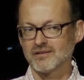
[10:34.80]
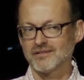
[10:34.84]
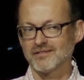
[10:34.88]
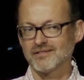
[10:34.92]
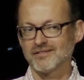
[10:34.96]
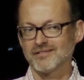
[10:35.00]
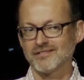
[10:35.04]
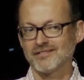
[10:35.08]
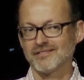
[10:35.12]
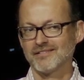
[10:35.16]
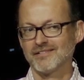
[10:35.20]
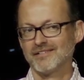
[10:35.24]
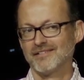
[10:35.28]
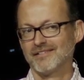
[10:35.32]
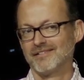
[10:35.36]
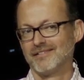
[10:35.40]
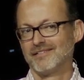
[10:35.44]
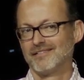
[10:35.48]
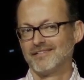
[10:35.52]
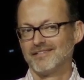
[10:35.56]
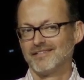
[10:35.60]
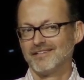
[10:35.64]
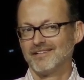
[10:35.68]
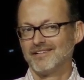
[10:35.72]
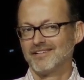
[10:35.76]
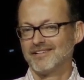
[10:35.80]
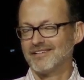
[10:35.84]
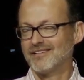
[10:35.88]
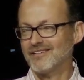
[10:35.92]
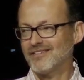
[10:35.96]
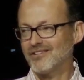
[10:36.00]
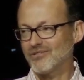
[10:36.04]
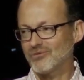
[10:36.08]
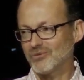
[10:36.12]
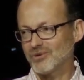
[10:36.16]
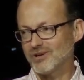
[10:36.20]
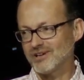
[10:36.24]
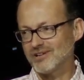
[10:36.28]
All
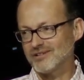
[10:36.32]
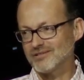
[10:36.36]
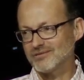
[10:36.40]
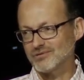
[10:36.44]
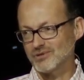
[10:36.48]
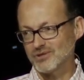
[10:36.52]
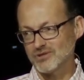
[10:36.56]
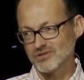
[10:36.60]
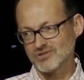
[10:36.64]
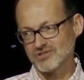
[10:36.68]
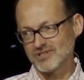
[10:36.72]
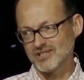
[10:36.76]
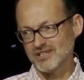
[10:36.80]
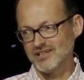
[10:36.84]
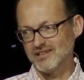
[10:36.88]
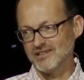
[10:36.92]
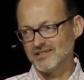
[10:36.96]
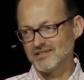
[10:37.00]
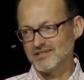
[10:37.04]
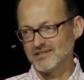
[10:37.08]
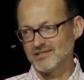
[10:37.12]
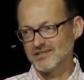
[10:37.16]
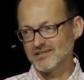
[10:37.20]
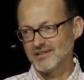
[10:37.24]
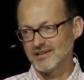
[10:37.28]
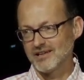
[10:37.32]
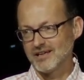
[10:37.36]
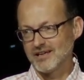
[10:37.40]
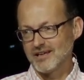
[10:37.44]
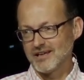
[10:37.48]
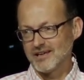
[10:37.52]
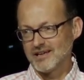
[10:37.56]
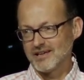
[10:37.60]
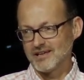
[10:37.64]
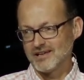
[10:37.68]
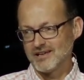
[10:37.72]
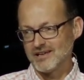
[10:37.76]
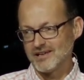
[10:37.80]
right, well, we'll see.
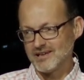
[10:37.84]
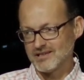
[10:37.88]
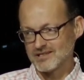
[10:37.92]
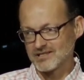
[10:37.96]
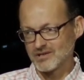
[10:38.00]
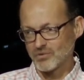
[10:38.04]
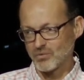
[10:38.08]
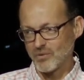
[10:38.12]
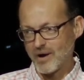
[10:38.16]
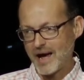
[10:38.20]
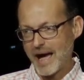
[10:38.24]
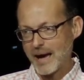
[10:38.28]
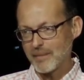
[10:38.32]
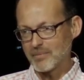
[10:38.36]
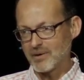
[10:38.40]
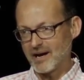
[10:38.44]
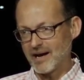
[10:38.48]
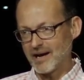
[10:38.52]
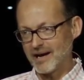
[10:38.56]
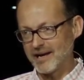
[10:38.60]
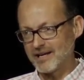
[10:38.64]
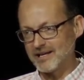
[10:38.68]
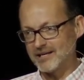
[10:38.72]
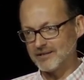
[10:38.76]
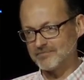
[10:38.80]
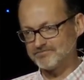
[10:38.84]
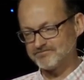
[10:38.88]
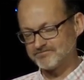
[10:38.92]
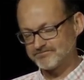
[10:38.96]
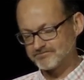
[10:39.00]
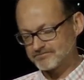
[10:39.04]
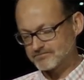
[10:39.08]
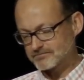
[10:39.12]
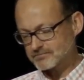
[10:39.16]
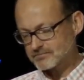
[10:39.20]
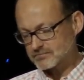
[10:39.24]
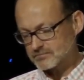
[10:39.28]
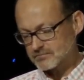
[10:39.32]
It's a rabbi, and
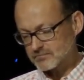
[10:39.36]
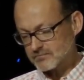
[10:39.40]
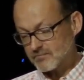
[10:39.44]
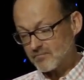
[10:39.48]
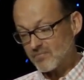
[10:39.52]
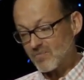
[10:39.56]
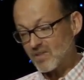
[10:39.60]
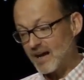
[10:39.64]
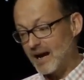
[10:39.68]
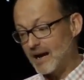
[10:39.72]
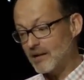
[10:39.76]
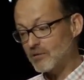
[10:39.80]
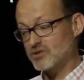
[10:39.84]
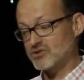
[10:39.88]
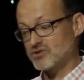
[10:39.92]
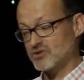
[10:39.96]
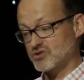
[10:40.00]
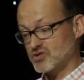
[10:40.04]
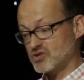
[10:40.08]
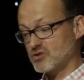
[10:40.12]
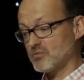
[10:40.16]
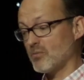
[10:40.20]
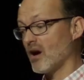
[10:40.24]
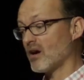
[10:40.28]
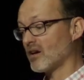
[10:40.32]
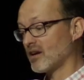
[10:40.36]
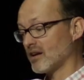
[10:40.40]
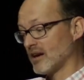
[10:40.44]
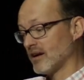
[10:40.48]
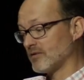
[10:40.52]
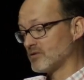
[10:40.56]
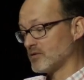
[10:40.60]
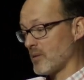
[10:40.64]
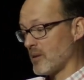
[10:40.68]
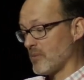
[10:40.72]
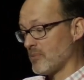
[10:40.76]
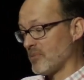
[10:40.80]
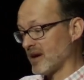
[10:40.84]
I wasn't smart
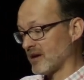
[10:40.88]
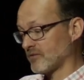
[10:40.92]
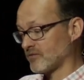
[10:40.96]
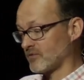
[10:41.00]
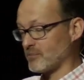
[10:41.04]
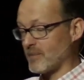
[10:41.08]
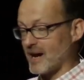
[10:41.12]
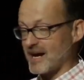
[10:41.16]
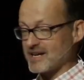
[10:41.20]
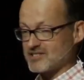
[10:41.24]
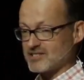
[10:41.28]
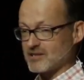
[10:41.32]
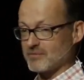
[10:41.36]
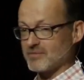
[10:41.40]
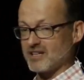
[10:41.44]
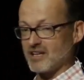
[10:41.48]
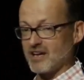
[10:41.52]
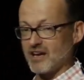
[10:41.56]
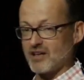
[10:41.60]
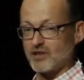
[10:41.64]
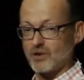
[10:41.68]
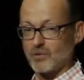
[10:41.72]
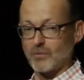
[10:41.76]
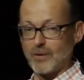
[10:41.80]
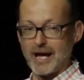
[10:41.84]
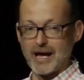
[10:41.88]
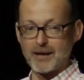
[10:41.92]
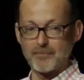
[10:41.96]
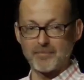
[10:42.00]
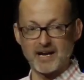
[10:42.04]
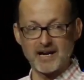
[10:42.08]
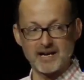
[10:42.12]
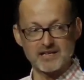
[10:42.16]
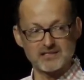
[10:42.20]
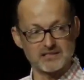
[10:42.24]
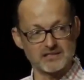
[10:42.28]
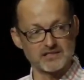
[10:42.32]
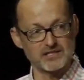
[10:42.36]
enough to be picked by some of the other
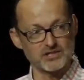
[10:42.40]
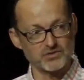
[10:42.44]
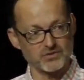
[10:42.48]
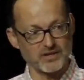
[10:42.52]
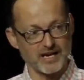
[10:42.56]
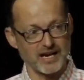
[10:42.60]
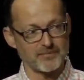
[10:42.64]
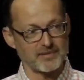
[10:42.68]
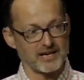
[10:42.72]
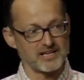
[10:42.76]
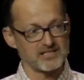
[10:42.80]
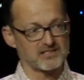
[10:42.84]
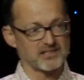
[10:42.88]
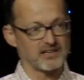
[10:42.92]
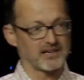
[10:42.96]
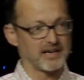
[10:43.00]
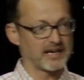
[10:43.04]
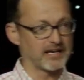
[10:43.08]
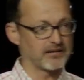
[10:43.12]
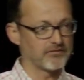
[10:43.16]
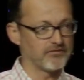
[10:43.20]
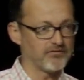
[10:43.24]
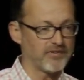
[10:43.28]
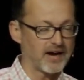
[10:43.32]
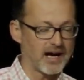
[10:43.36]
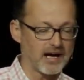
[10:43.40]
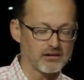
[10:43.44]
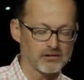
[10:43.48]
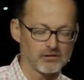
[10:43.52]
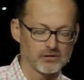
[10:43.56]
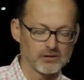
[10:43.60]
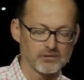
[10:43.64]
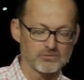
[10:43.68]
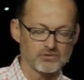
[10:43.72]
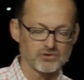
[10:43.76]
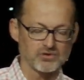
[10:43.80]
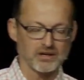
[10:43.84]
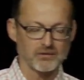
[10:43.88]
rabbis, and this rabbi said I could
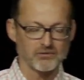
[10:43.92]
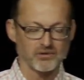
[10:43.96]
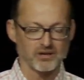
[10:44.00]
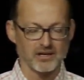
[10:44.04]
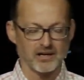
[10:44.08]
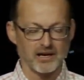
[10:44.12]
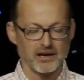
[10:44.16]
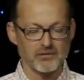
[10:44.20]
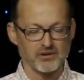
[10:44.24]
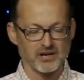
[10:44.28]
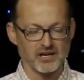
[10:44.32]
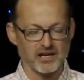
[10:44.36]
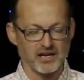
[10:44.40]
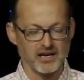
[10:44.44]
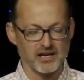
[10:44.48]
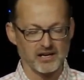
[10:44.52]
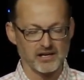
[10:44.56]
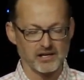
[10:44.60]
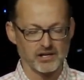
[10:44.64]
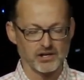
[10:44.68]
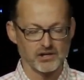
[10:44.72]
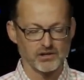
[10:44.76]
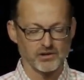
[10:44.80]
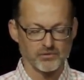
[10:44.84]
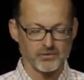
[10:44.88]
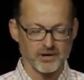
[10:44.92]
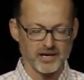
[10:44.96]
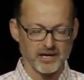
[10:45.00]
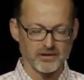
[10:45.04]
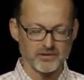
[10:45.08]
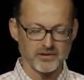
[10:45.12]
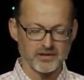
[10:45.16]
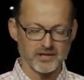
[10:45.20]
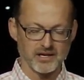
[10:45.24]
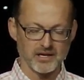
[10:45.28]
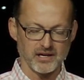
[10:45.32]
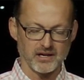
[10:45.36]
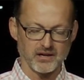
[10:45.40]
follow him, so I want to I want to kind of go
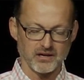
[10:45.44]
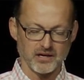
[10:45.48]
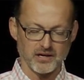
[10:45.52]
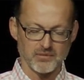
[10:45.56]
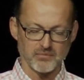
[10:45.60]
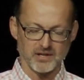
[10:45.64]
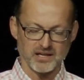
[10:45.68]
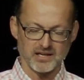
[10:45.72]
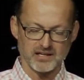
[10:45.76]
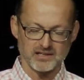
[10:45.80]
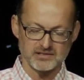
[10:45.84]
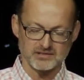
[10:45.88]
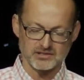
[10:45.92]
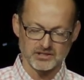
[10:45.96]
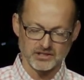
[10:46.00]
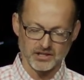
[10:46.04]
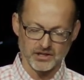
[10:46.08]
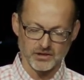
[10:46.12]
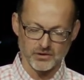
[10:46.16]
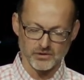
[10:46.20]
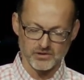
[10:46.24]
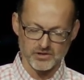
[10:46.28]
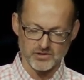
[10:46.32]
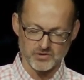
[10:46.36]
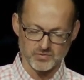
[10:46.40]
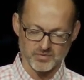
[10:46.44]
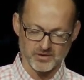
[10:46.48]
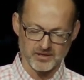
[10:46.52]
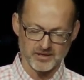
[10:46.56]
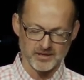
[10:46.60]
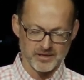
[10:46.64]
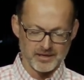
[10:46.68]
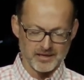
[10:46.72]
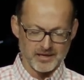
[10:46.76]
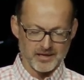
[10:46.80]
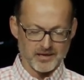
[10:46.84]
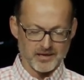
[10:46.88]
around there and begin to go this. But